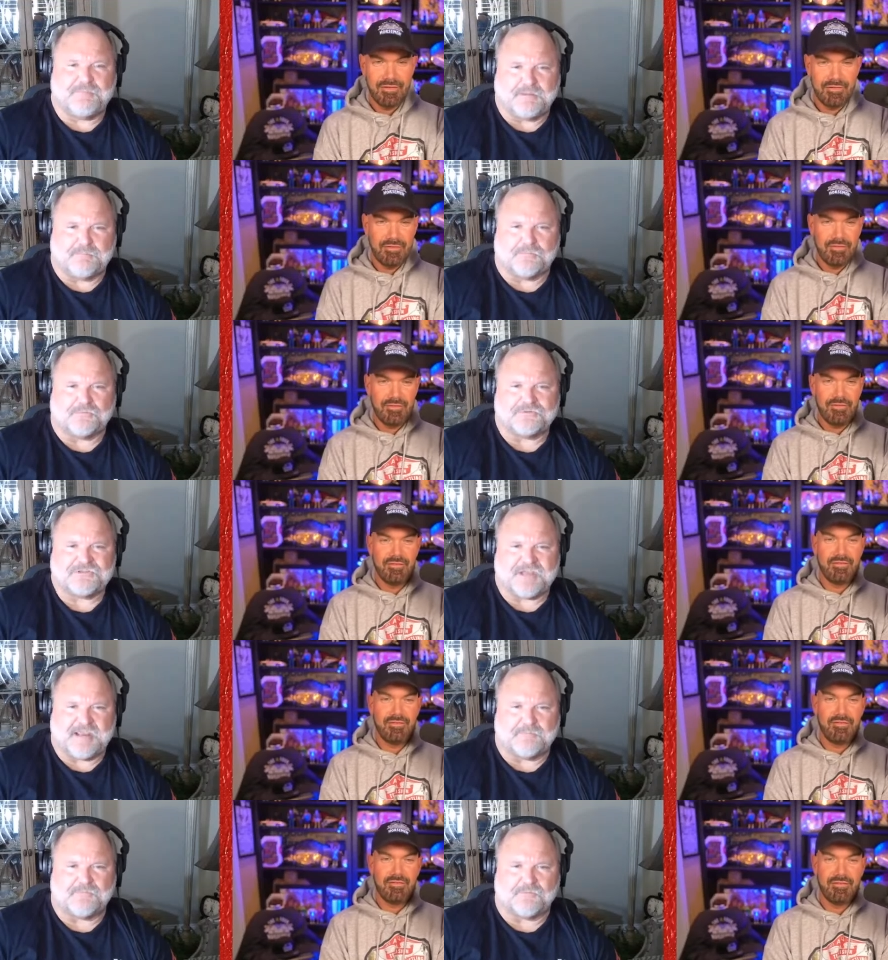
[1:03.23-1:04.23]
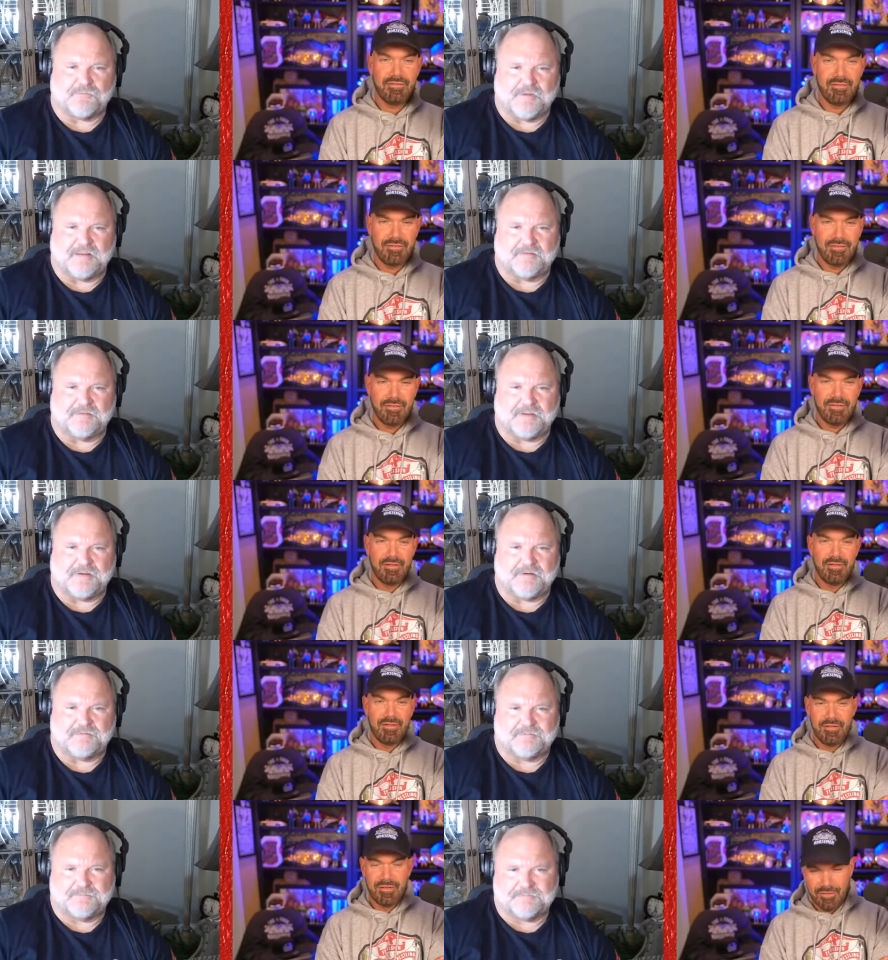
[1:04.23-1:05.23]
Speaker 1: people jammed around
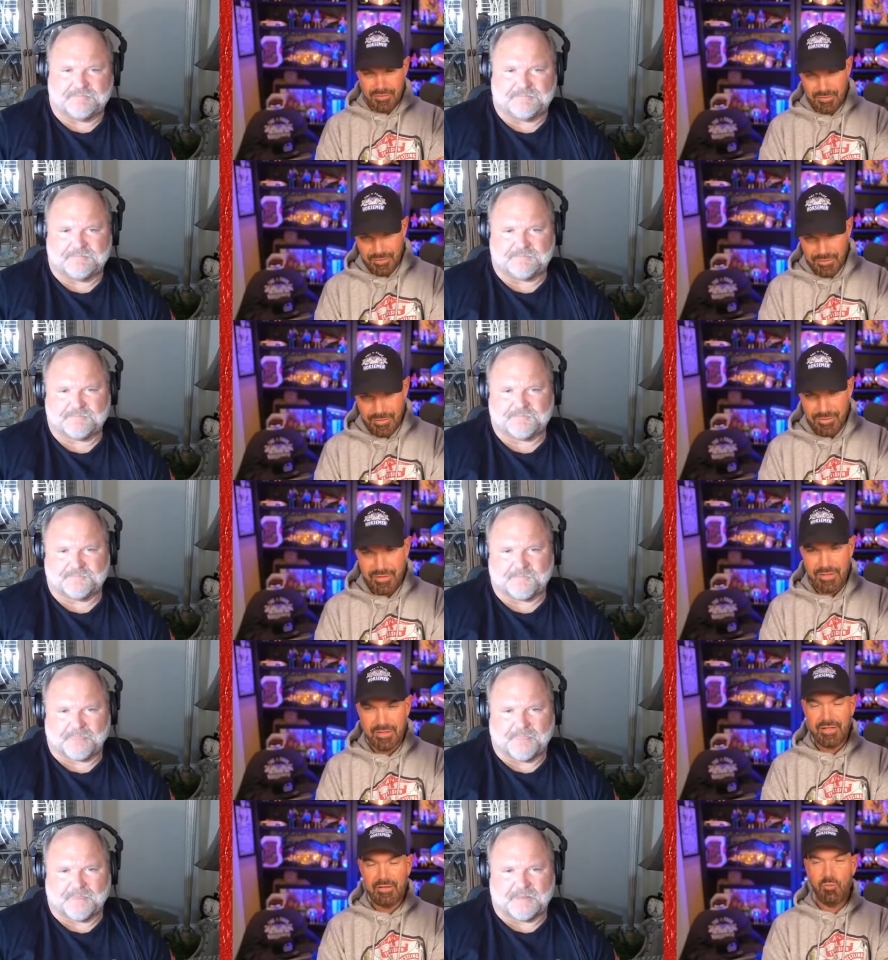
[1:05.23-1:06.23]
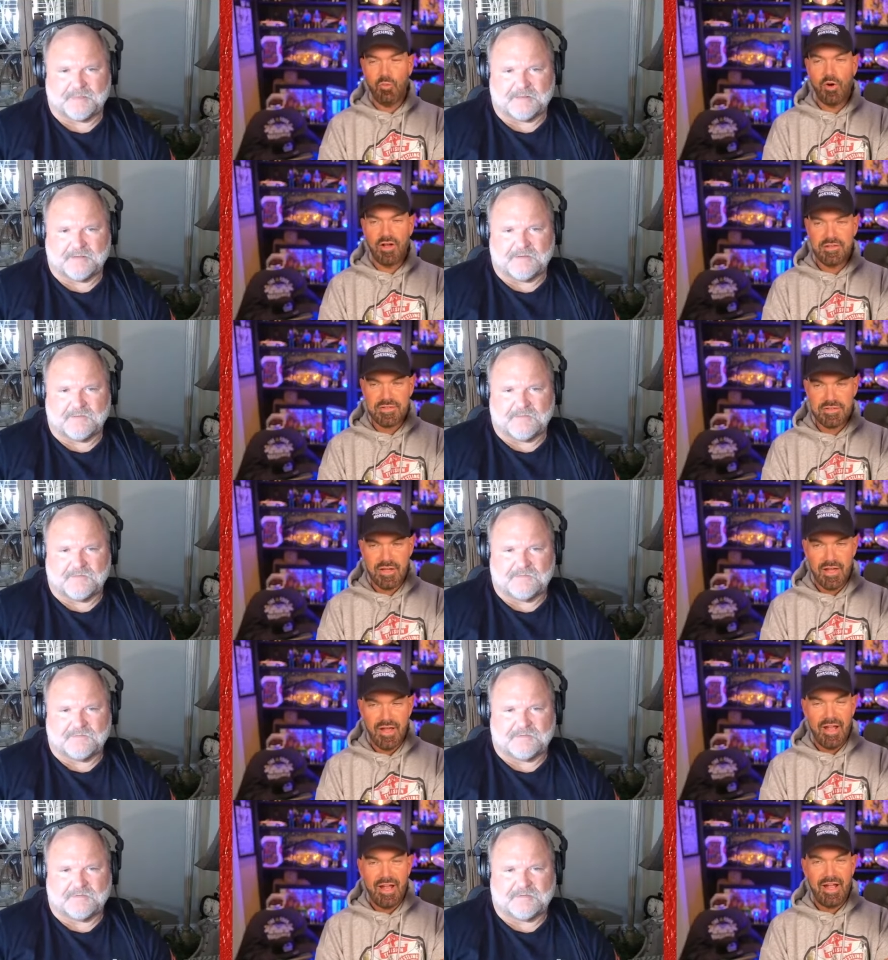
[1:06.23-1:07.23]
there.
Speaker 2: It, it was.
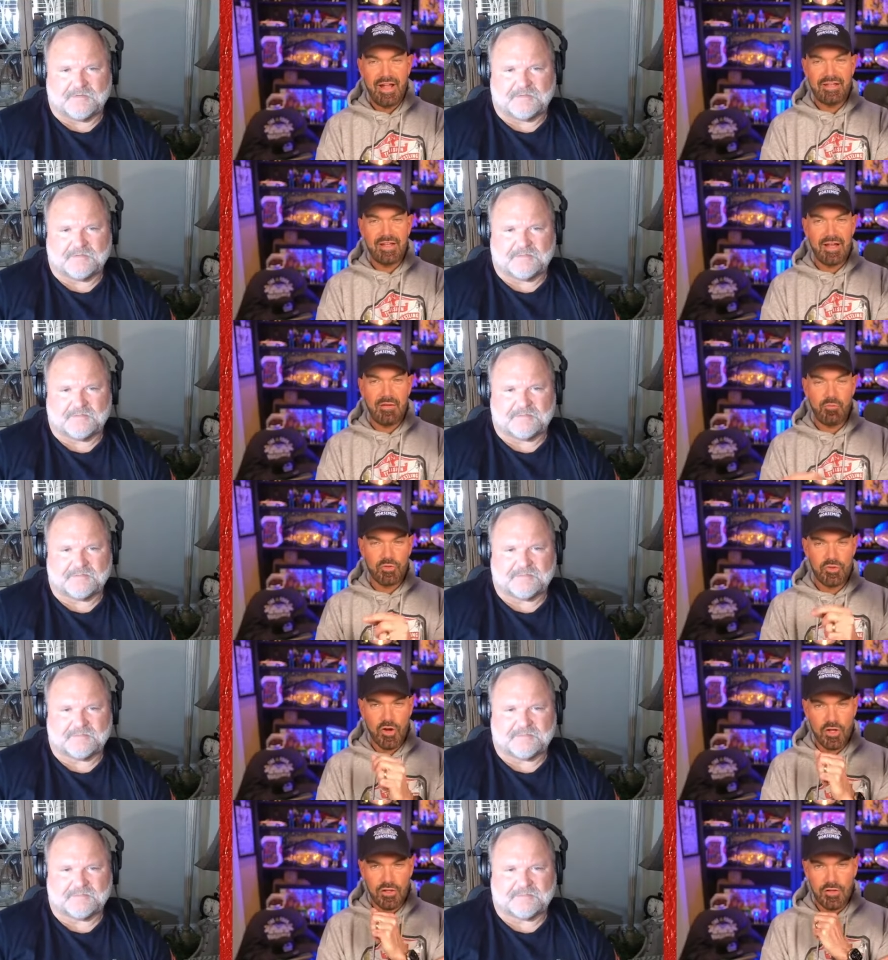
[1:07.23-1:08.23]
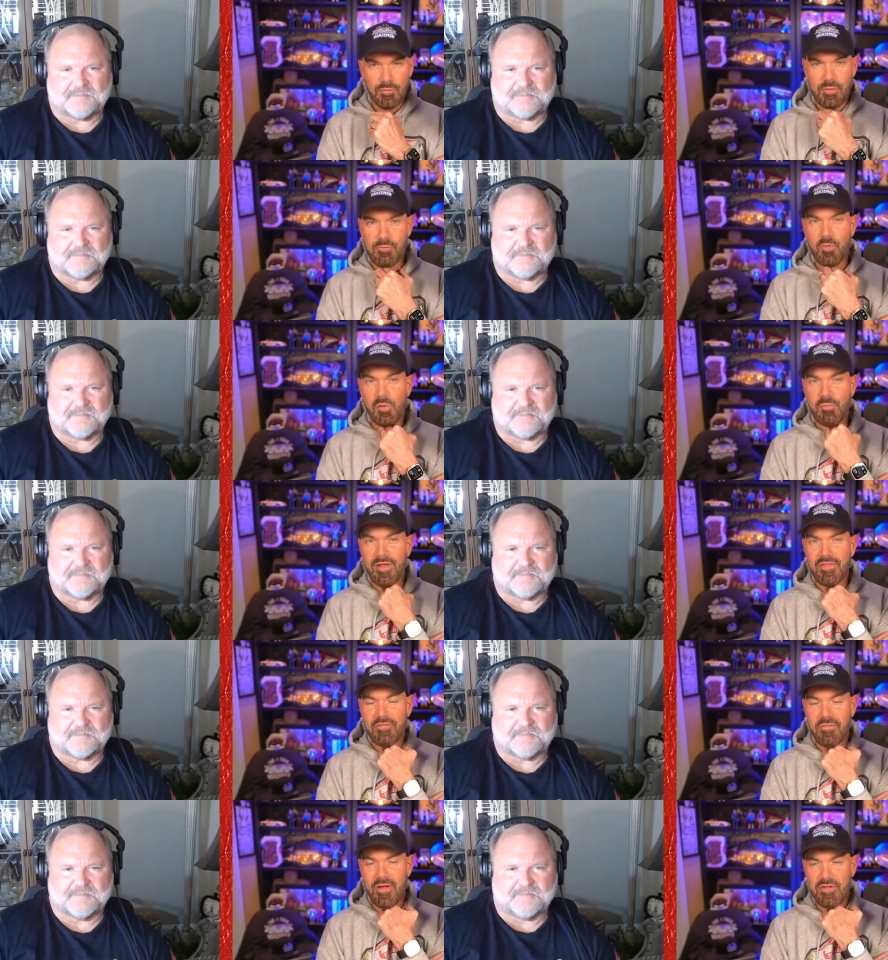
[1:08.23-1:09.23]
And uh, we'll talk a little bit more about
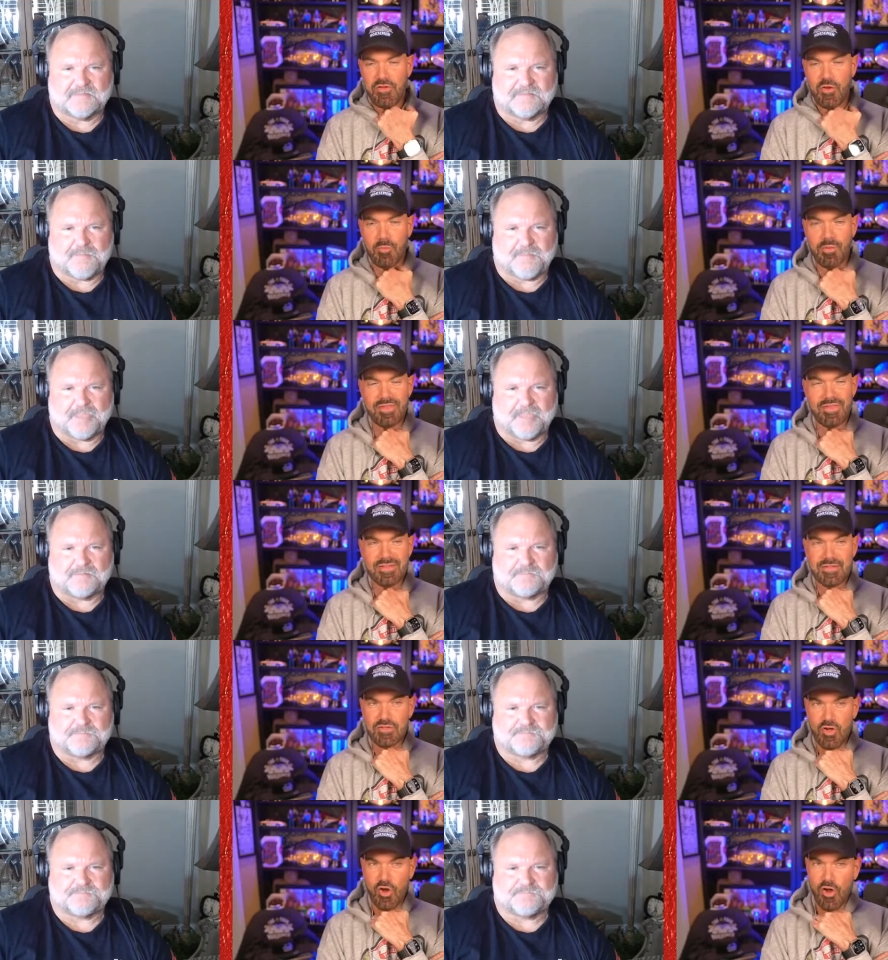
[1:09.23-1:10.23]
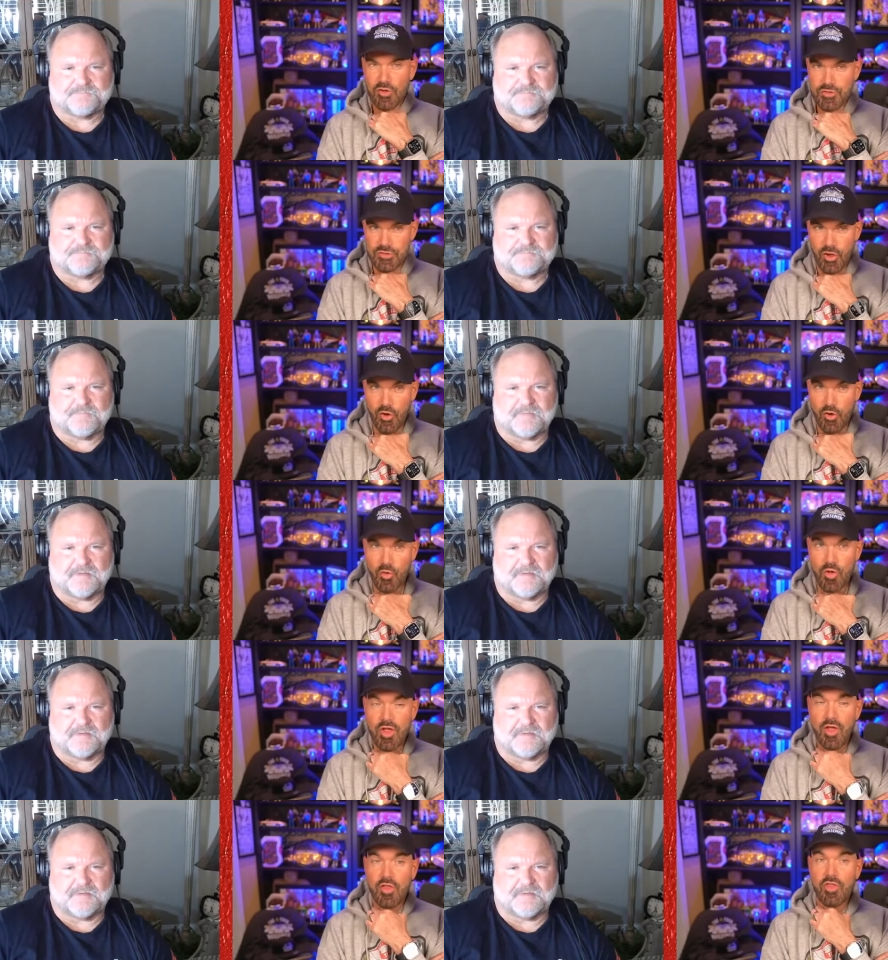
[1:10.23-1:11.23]
the venue, but this is also
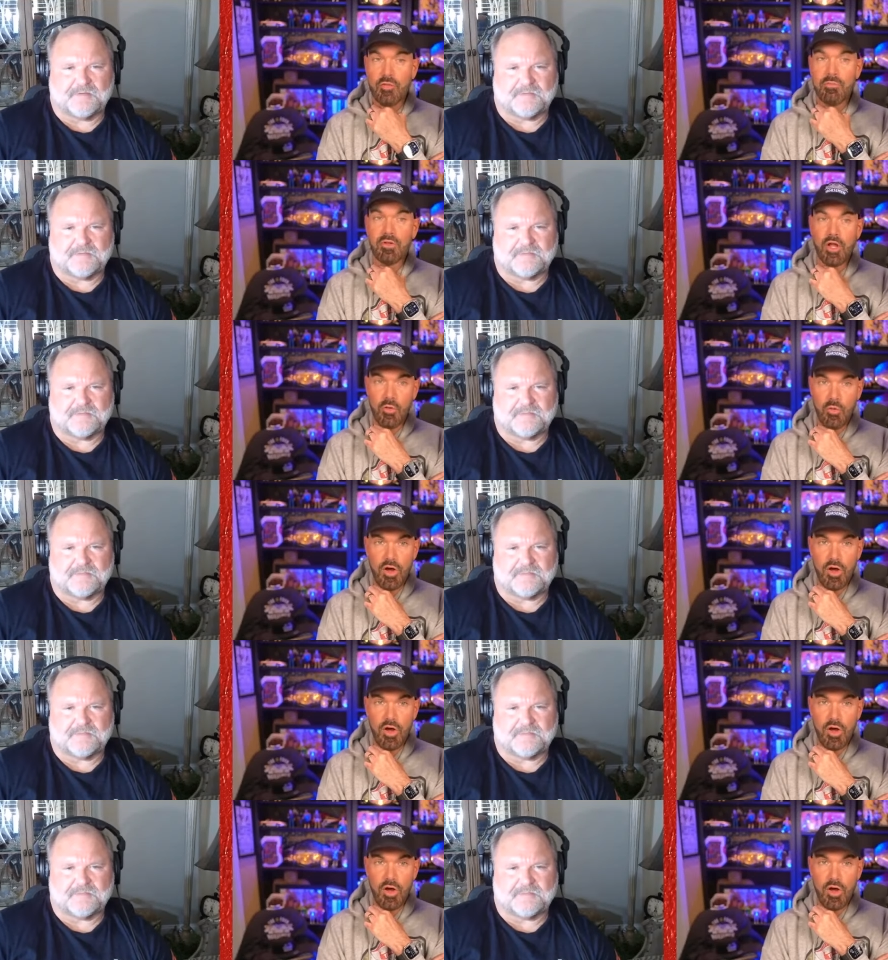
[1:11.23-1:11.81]
the blow